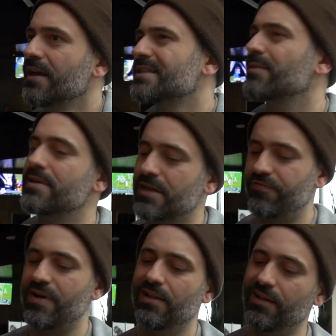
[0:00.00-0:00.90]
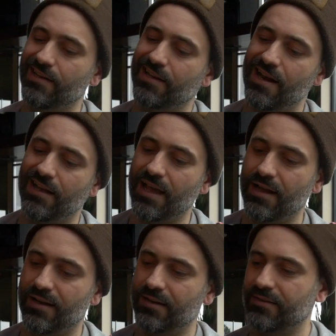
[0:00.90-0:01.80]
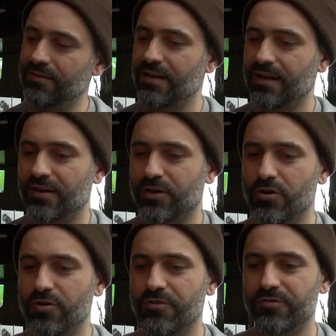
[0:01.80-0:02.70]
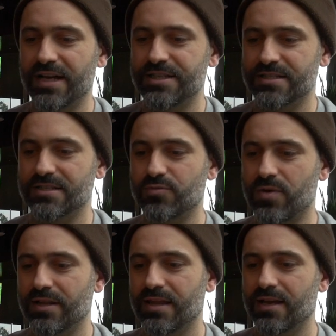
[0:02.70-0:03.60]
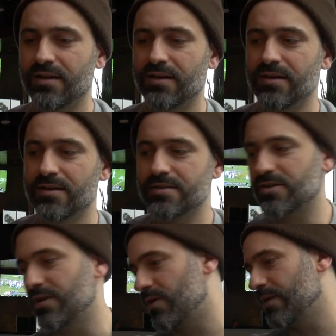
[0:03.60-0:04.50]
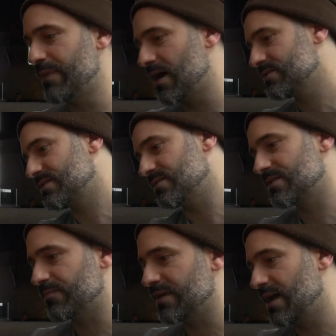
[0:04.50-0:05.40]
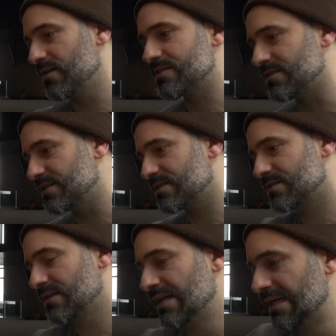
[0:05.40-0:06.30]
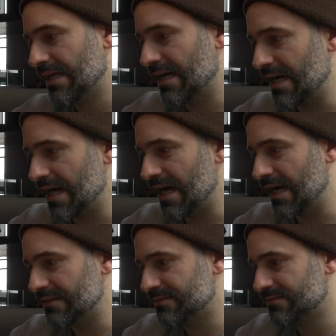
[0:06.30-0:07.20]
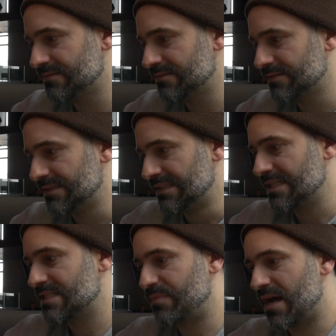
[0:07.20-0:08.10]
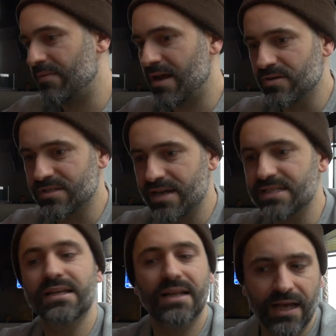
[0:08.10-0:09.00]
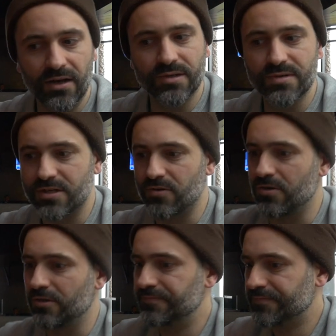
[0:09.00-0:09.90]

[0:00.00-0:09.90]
sometimes I find that you can kind of get into like a groove of like just this one thing. So you want to bounce to something else and just. Uh, Spider-Man was amazing. Hilda was cool